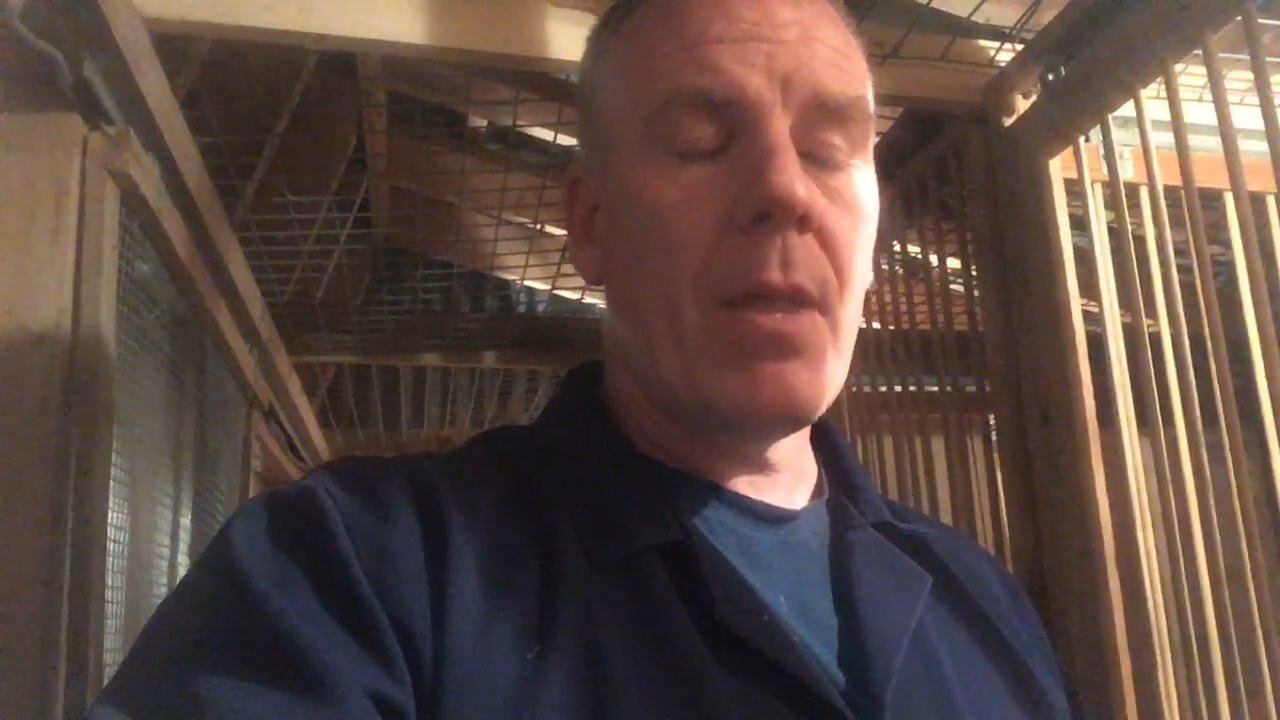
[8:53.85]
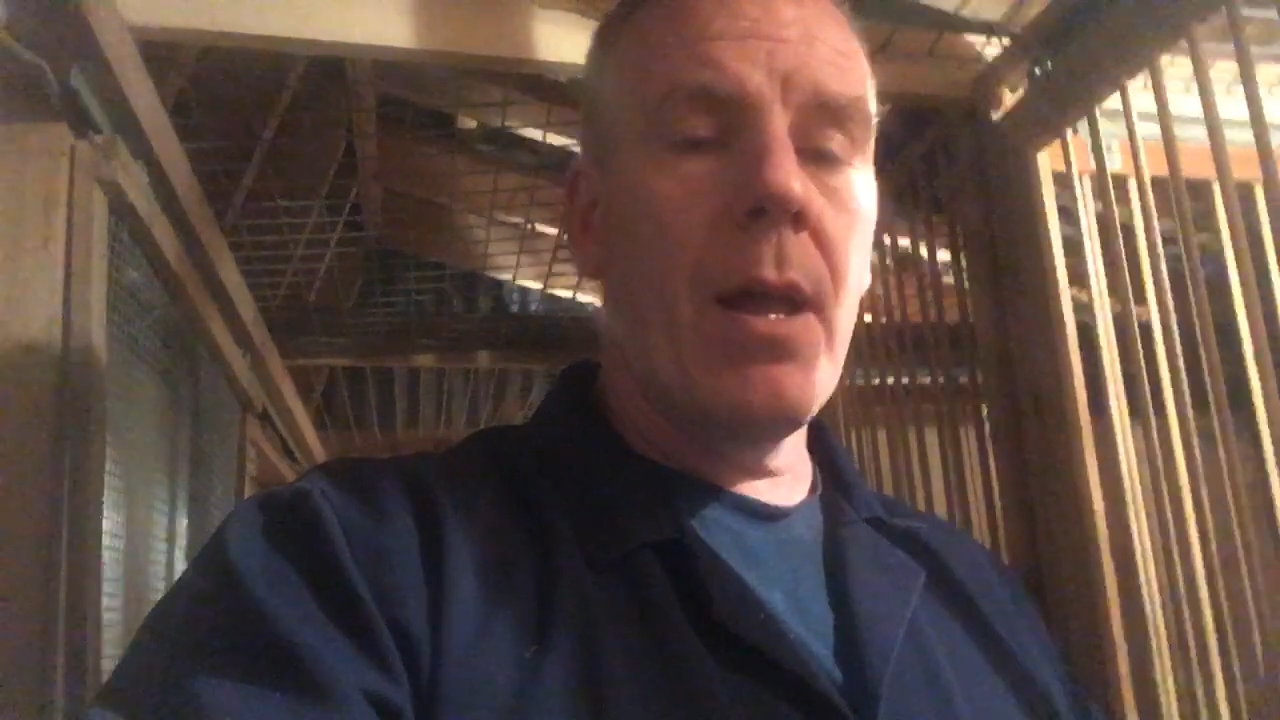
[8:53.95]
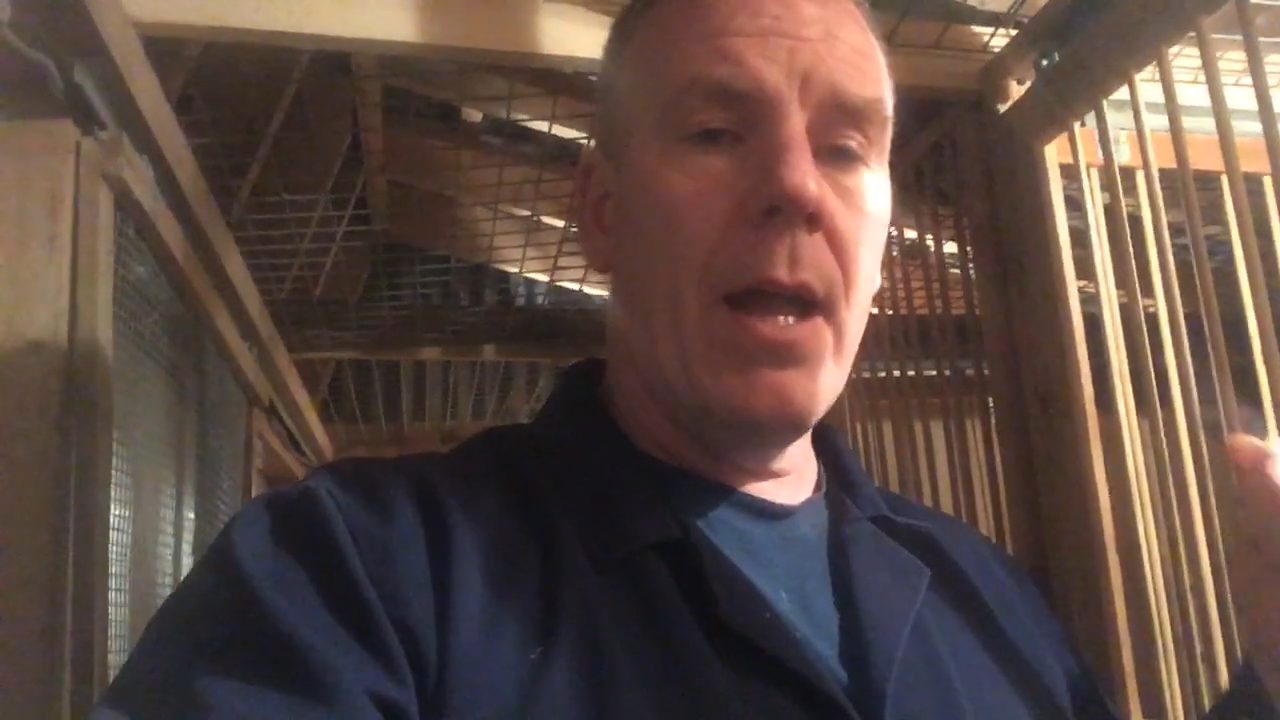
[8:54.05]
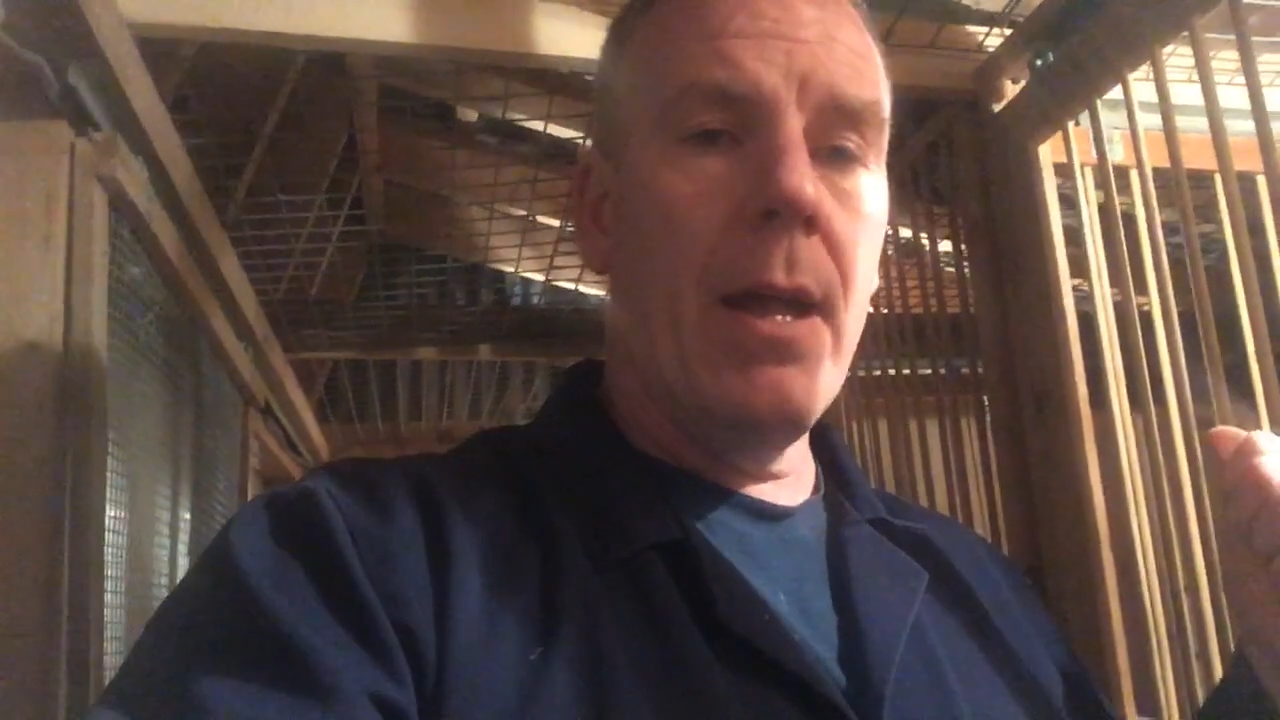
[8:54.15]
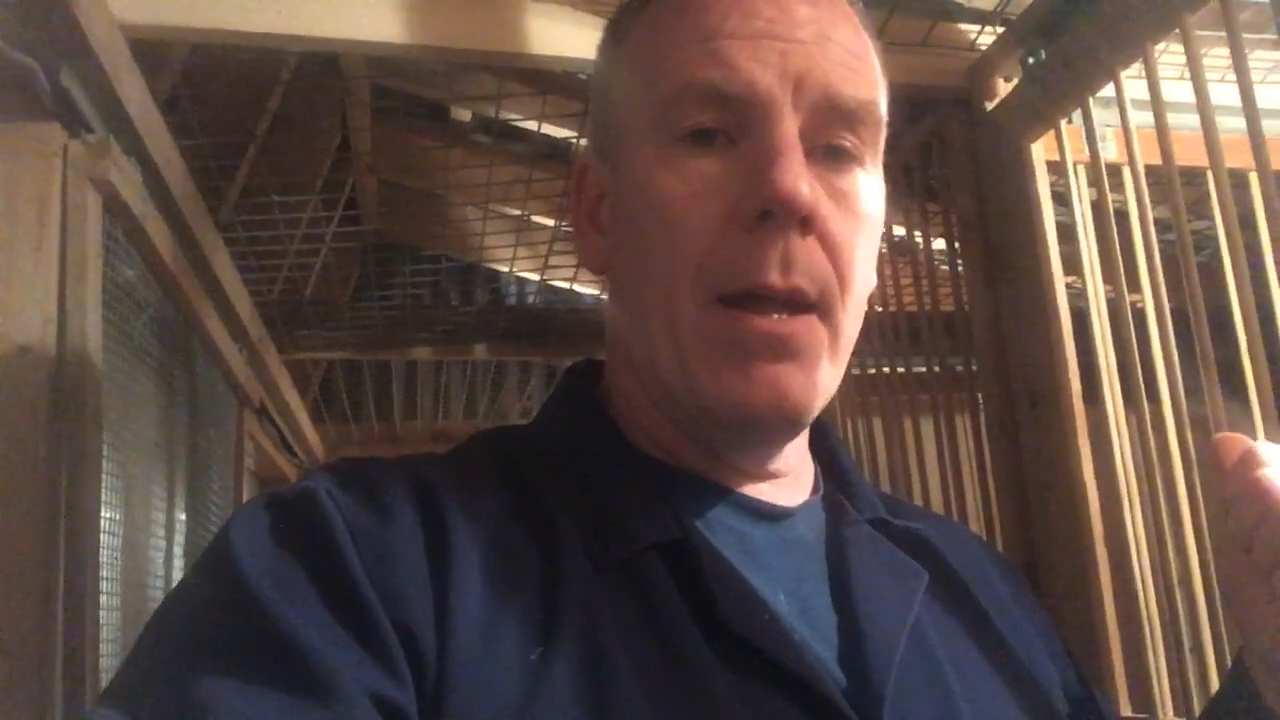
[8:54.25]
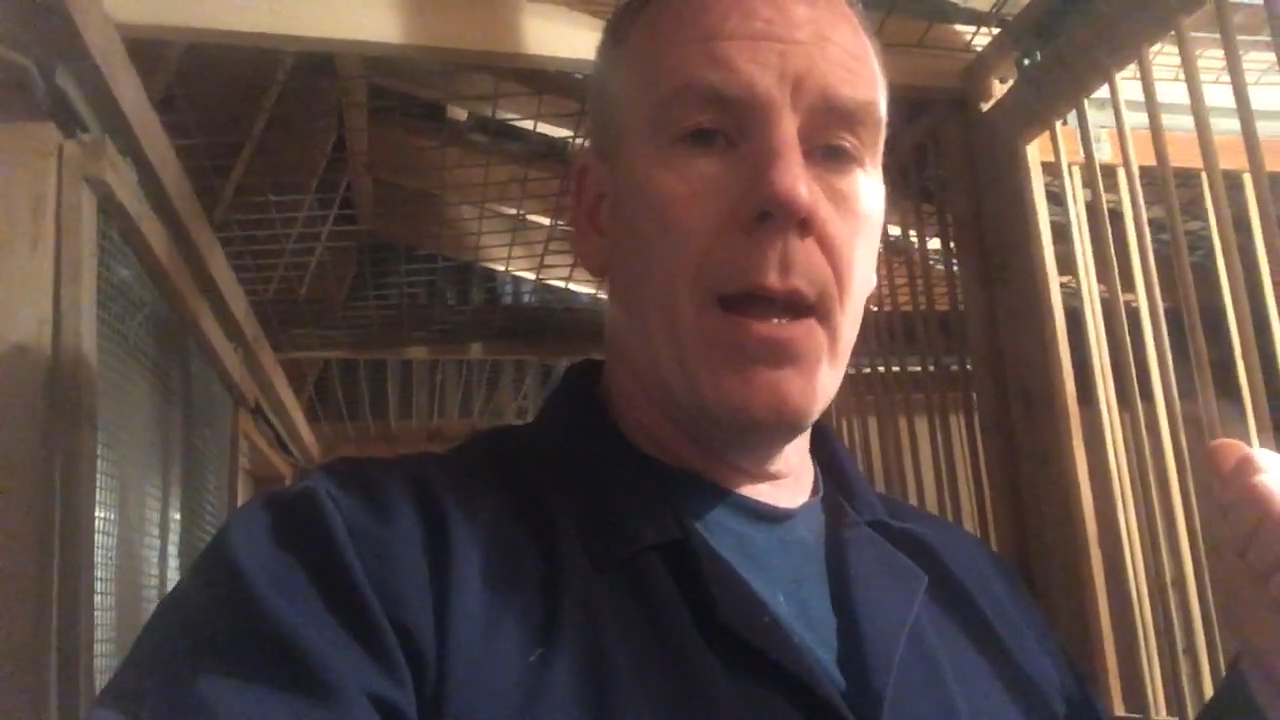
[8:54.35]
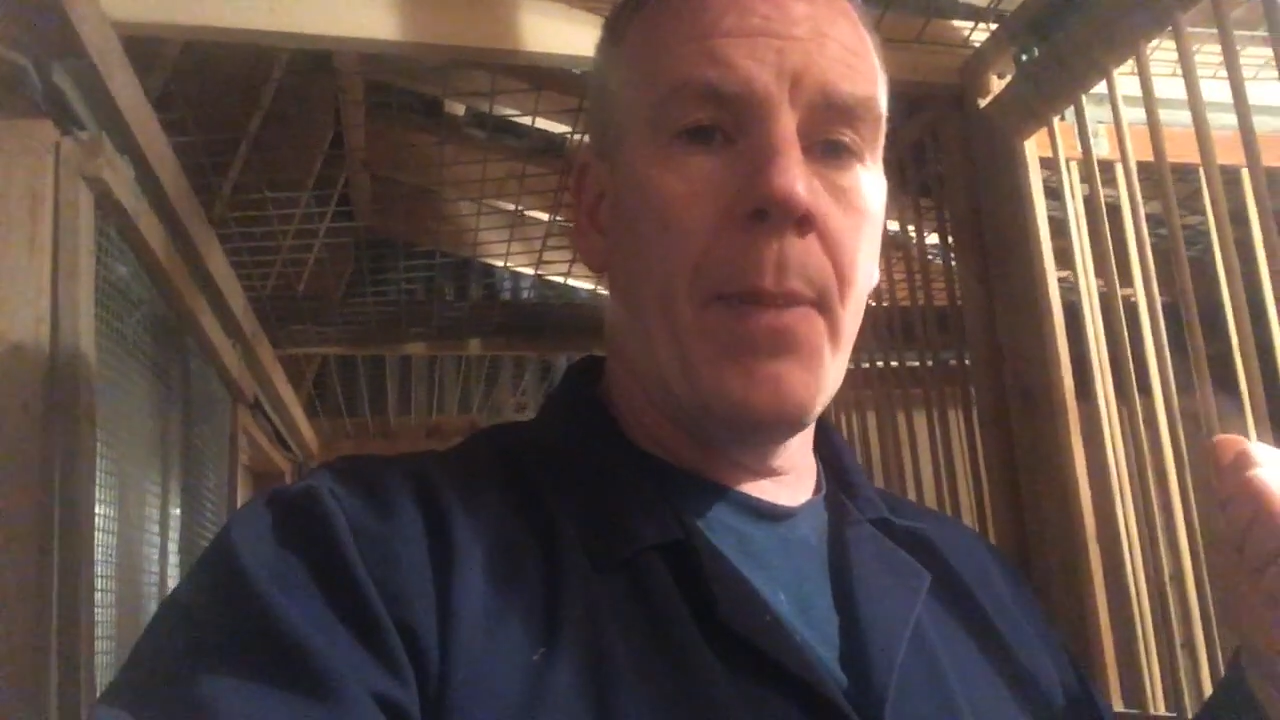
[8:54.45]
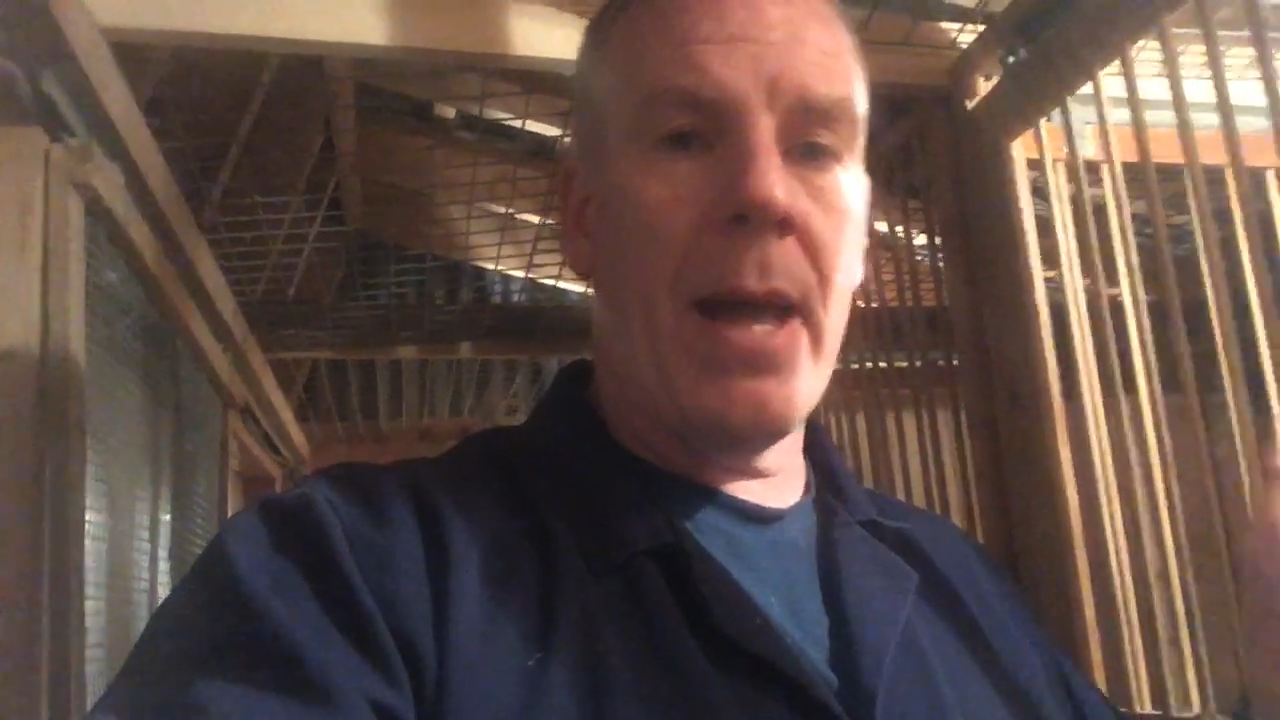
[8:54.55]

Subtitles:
a